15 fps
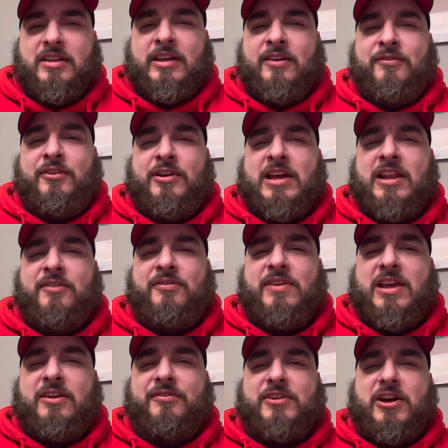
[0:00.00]
If you're not a
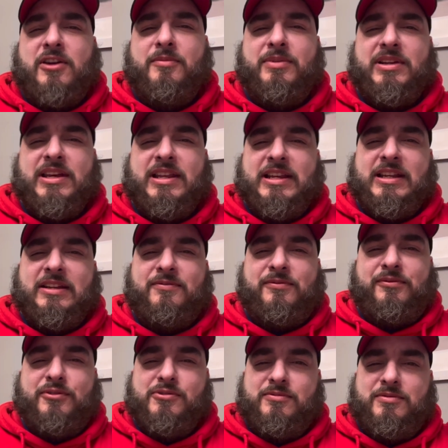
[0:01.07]
fan of carbonated
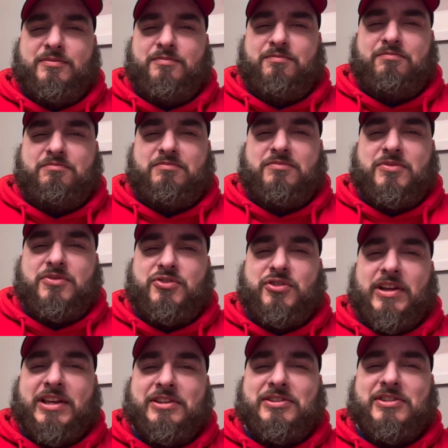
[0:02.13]
fruit
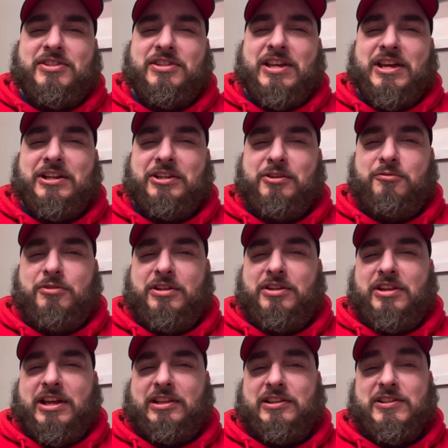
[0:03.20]
drinks, then you wouldn't
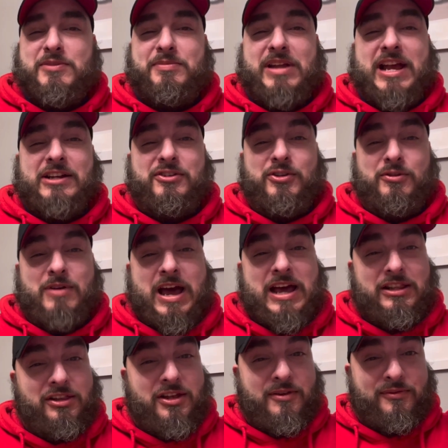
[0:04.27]
like this, but I do. I
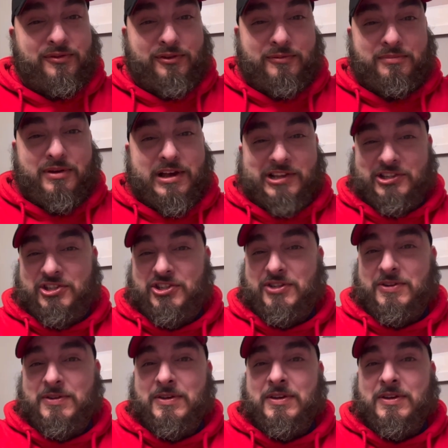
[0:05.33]
love fruit punch.